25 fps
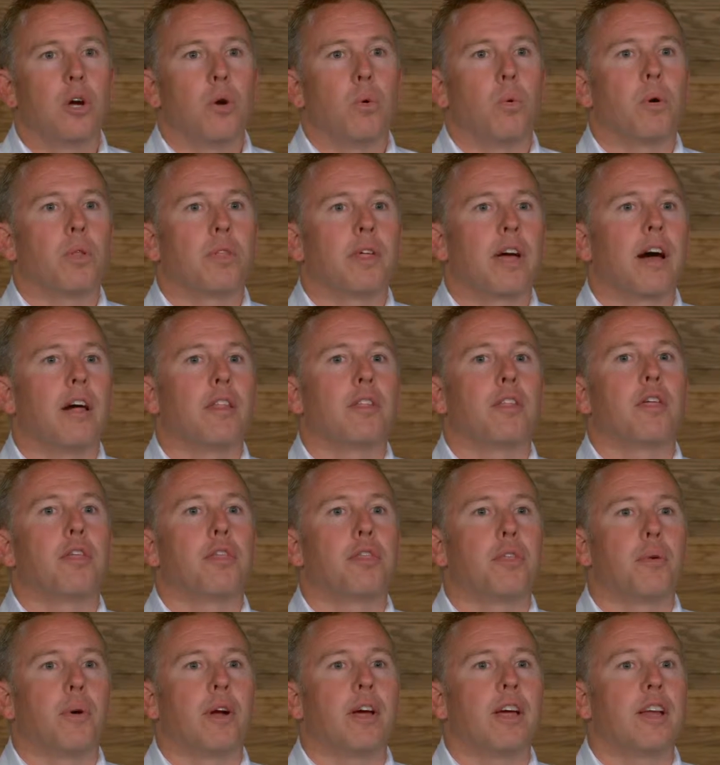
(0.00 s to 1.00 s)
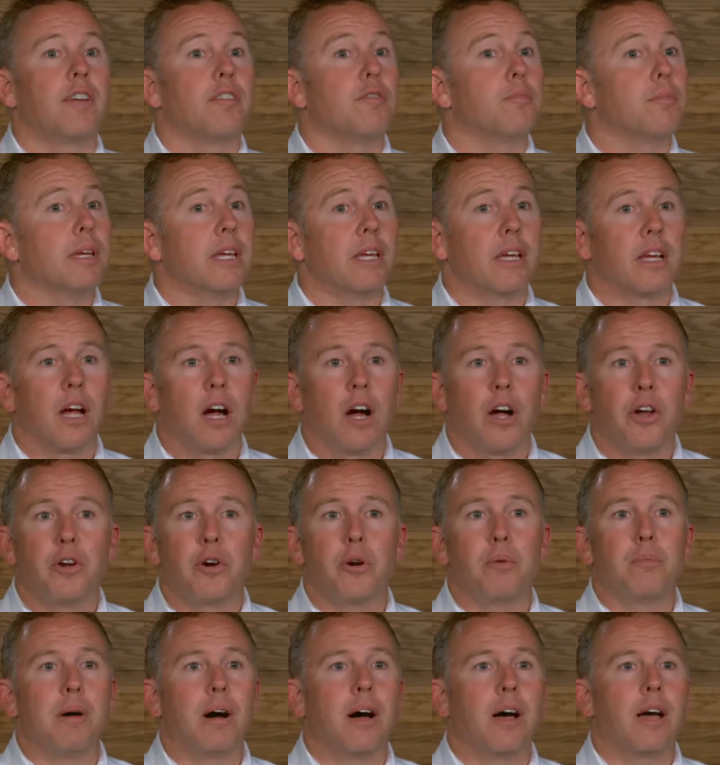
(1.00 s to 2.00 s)
without the threat of being
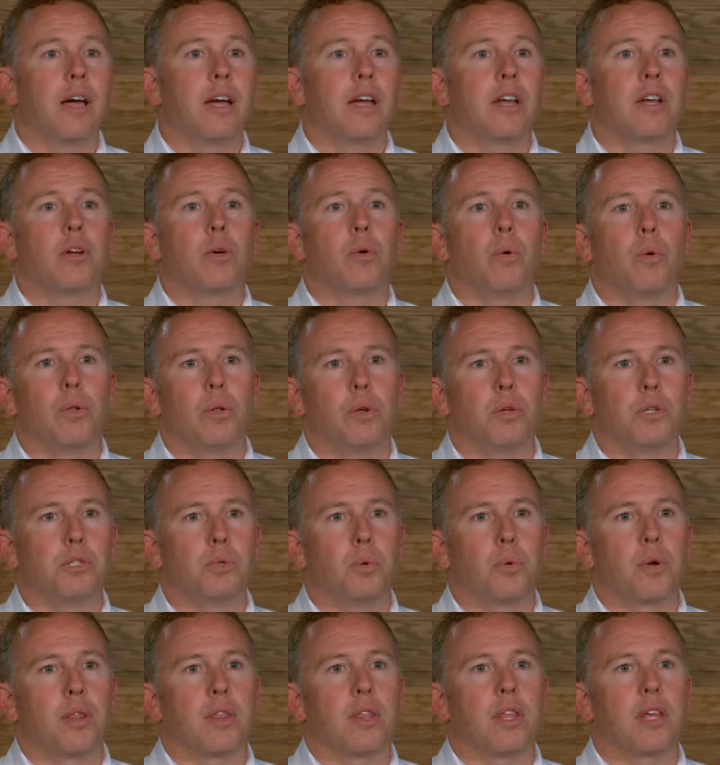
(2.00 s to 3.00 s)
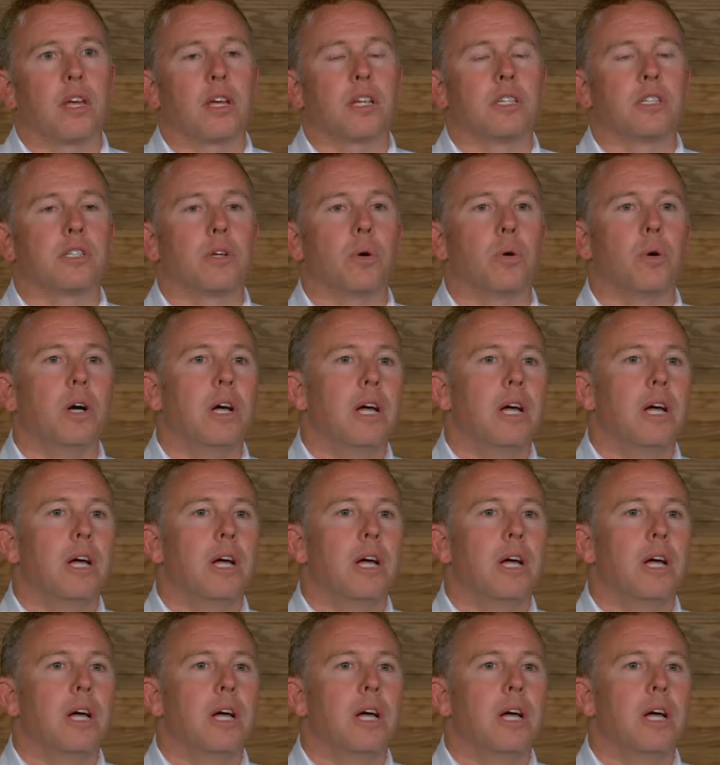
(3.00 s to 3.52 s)
undermined or those sort of things. So